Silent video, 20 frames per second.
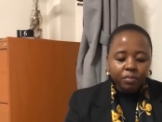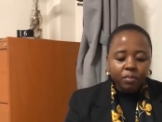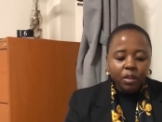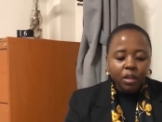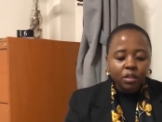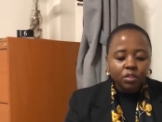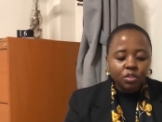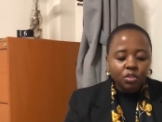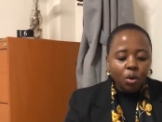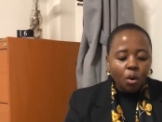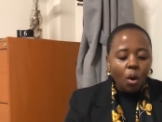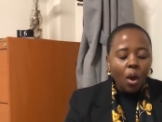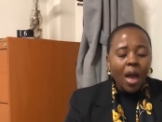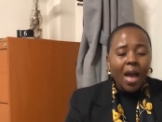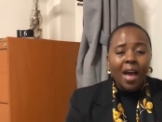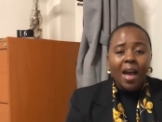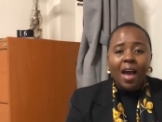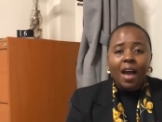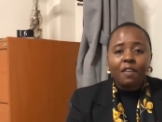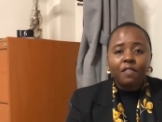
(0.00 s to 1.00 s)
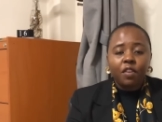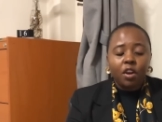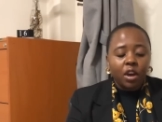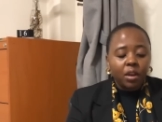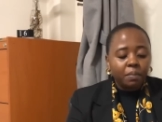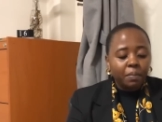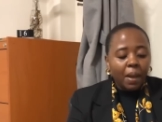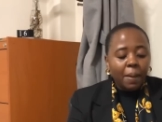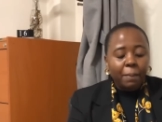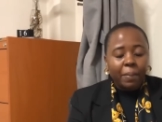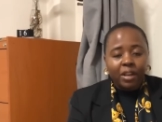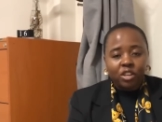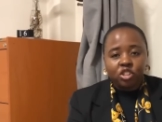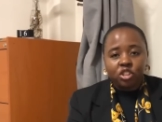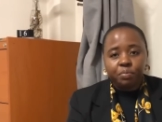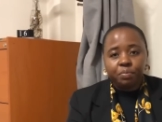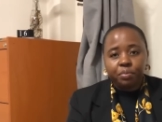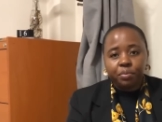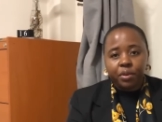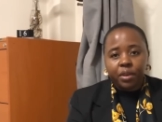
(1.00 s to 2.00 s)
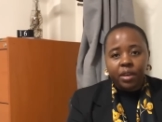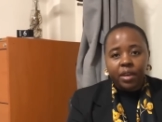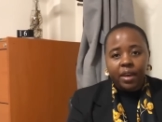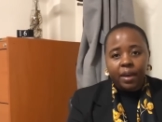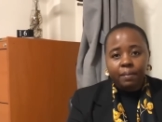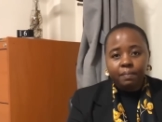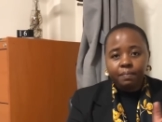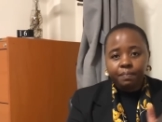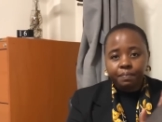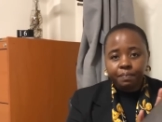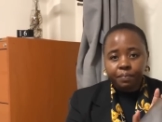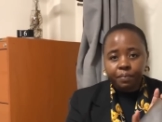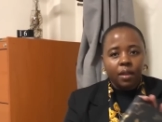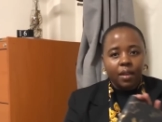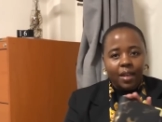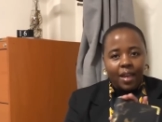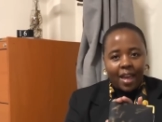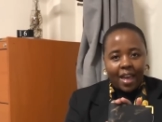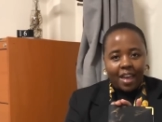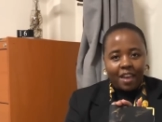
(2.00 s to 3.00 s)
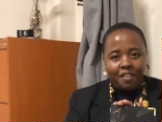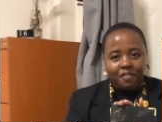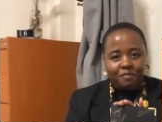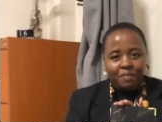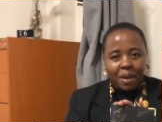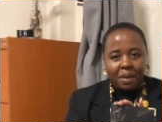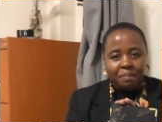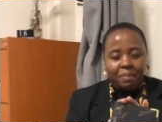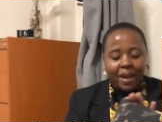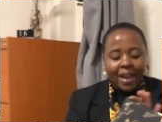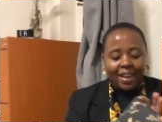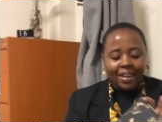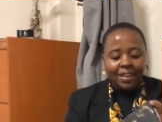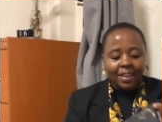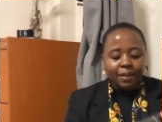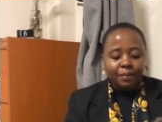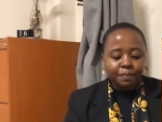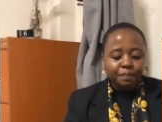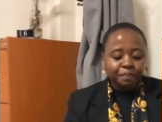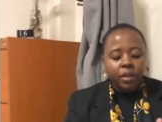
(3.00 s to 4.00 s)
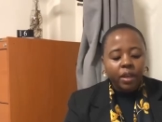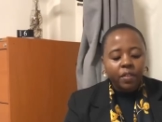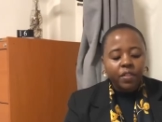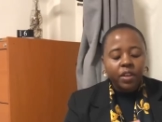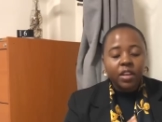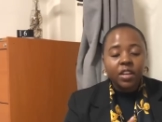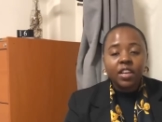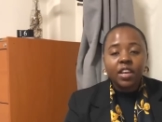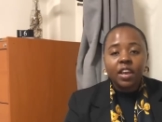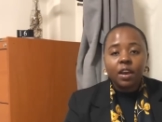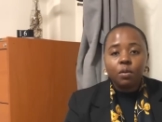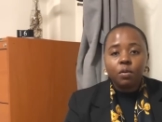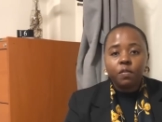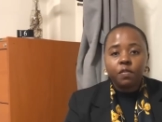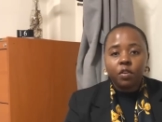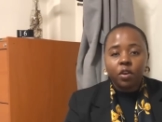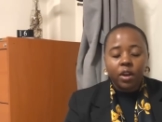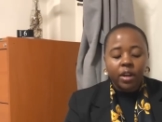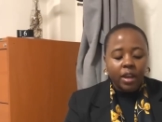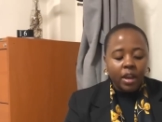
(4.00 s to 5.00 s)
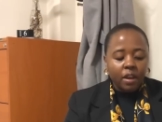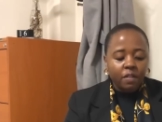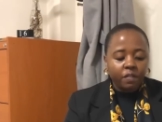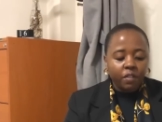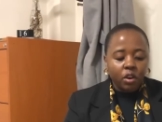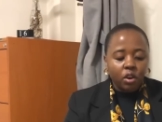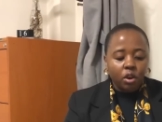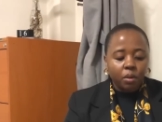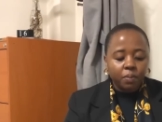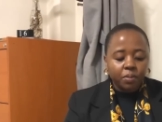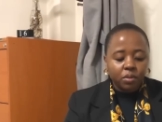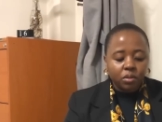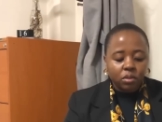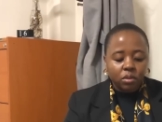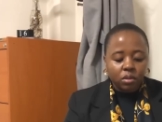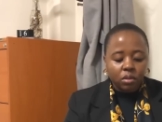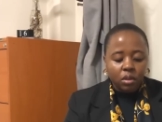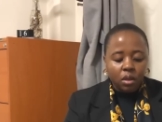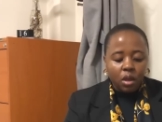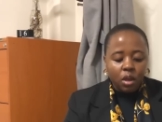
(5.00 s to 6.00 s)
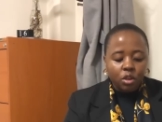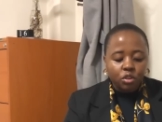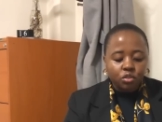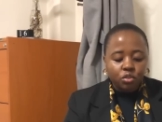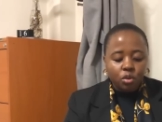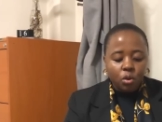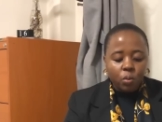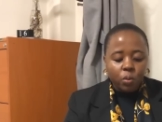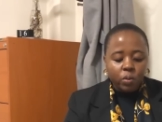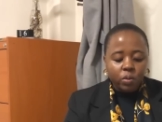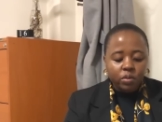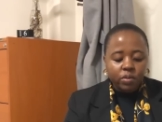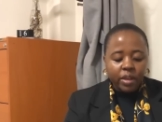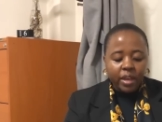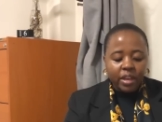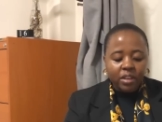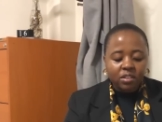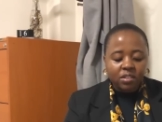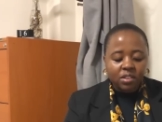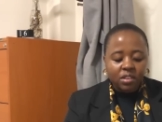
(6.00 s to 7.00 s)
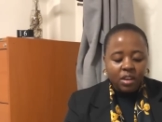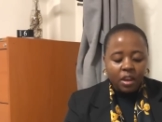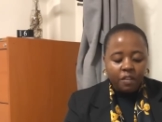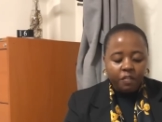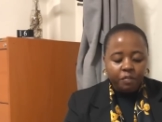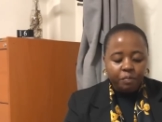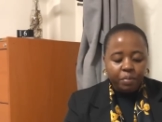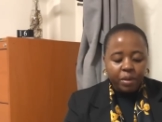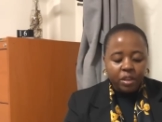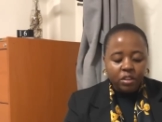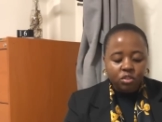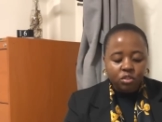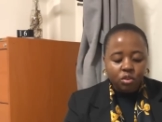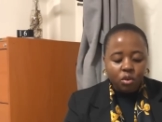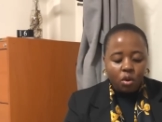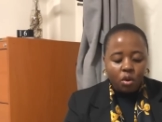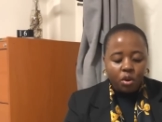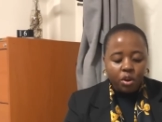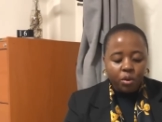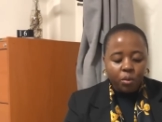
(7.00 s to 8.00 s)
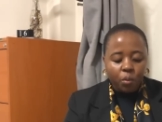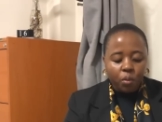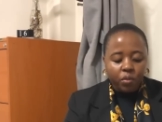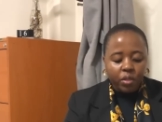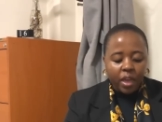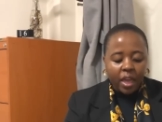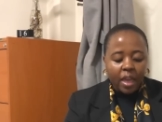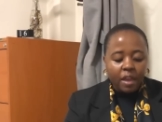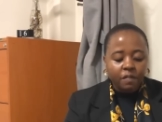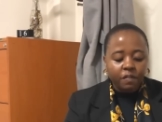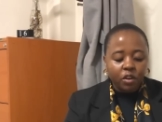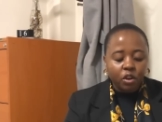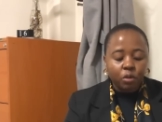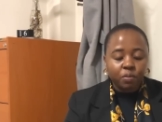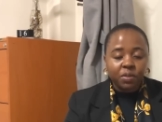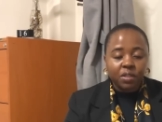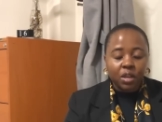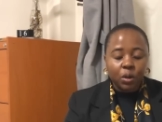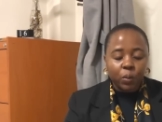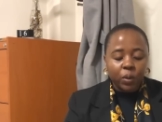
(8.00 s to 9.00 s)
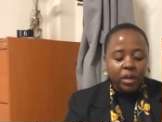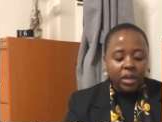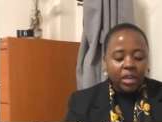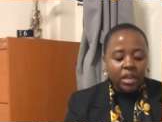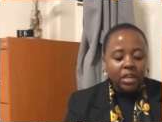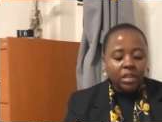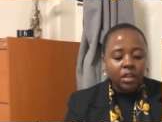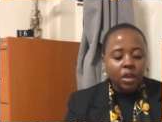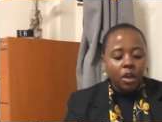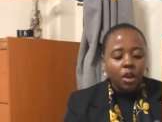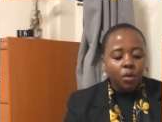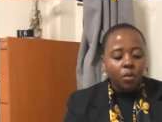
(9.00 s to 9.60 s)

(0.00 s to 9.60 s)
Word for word: So I've got my budget book here. I have my binder and then here we've got envelopes. So we'll cash stuff based on all the envelopes that we need.